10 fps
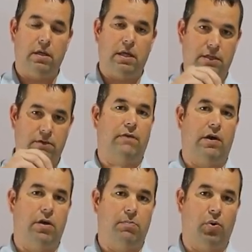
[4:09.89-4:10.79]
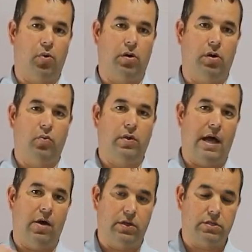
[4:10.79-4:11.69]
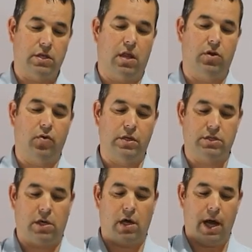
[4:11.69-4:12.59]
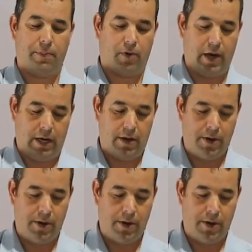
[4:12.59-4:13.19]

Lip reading: is very important with how the solenoid is going to operate.